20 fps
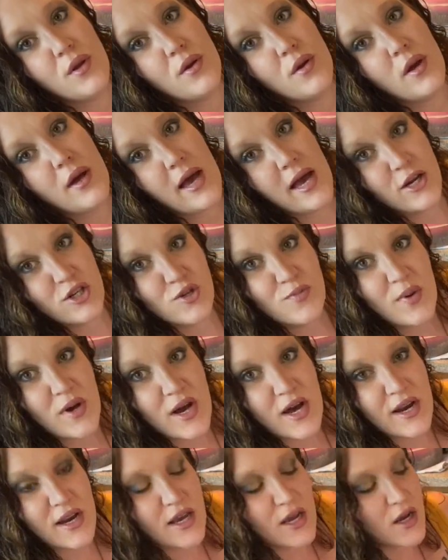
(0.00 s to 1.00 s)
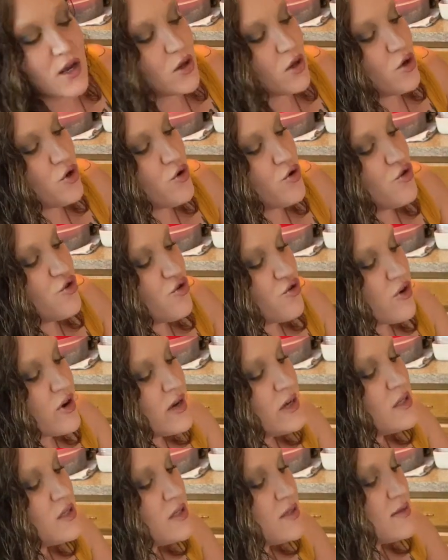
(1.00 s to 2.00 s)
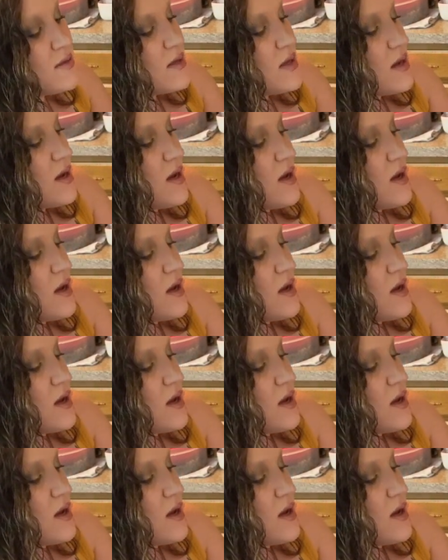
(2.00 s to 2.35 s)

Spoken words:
hydroponic nutrients,